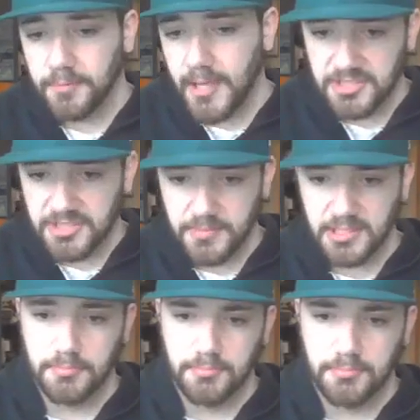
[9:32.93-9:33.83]
I think
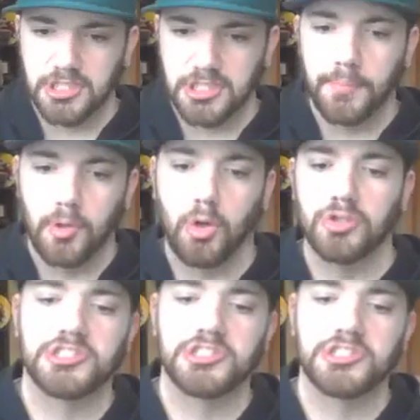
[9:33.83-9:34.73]
their running backs
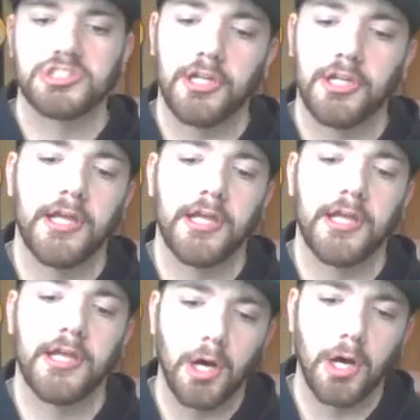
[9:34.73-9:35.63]
missed a couple
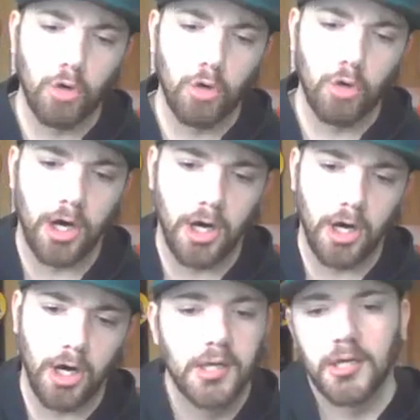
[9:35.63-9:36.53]
holes that they could have hit,
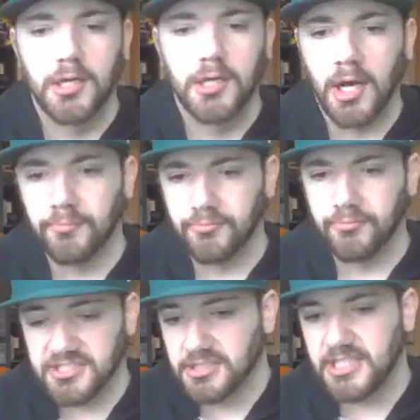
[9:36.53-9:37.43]
but overall,
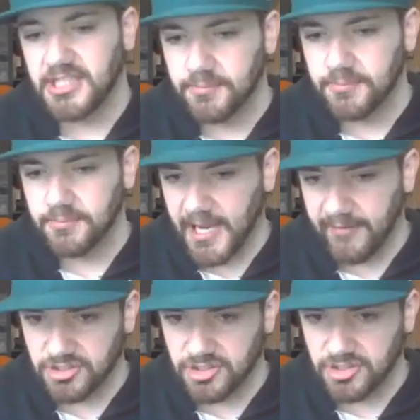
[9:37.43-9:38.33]

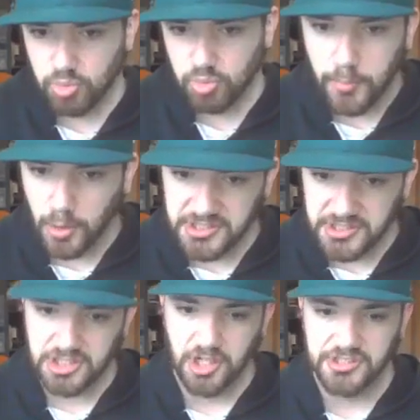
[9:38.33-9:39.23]
as a team, they
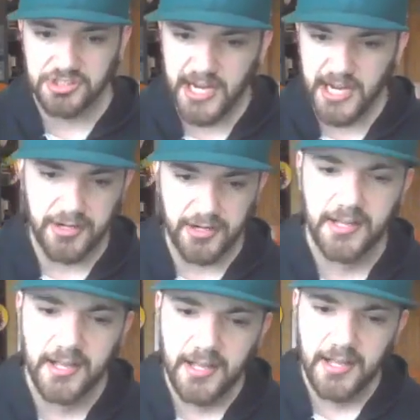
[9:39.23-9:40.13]
averaged just
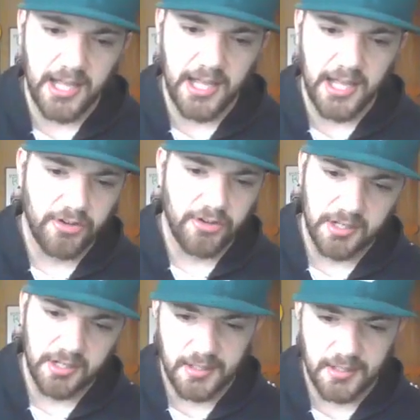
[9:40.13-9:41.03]
1.6 yards a carry,
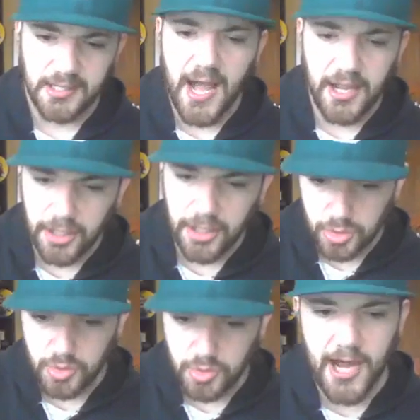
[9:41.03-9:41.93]
and for
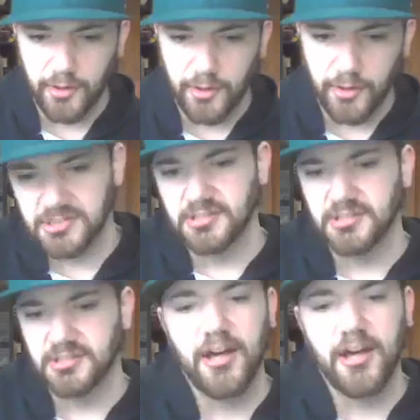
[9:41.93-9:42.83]
God
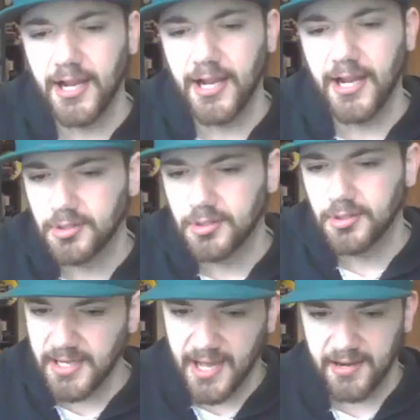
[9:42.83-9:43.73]
knows why reason,
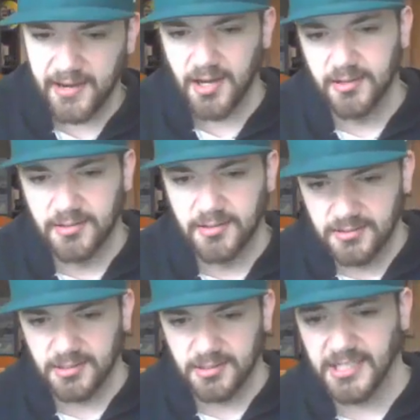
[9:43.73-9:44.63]
Connor Hayward
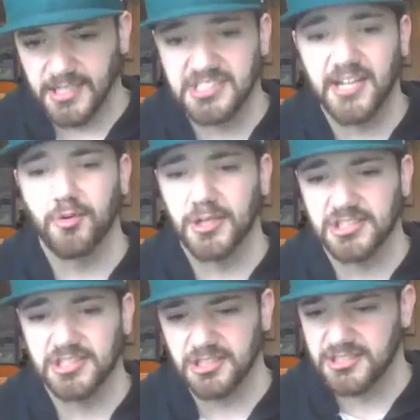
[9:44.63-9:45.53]

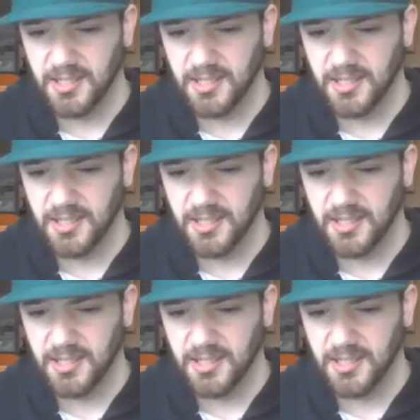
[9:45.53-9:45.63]
got